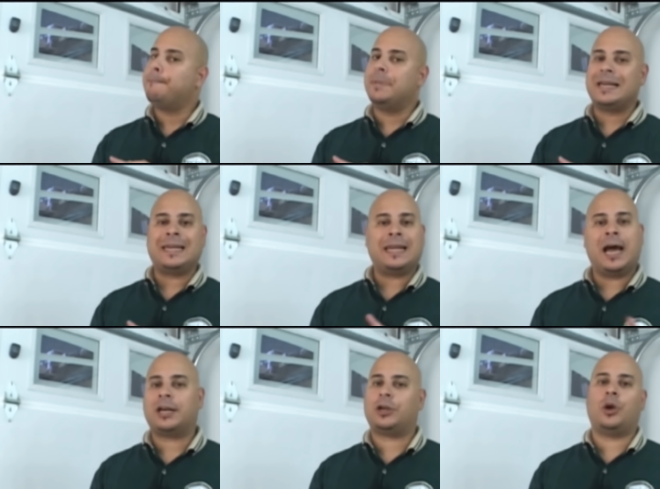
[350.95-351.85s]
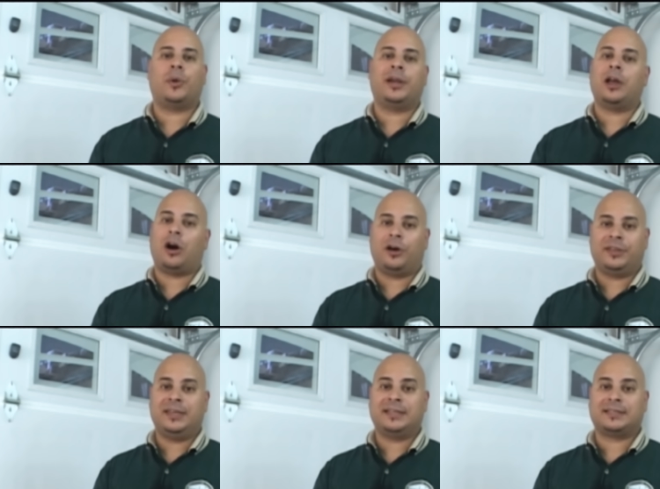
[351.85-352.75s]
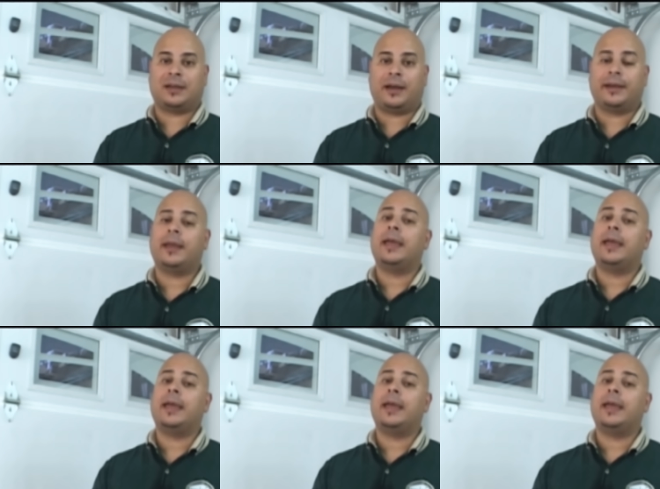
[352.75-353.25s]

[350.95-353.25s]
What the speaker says: but not coated on the inside.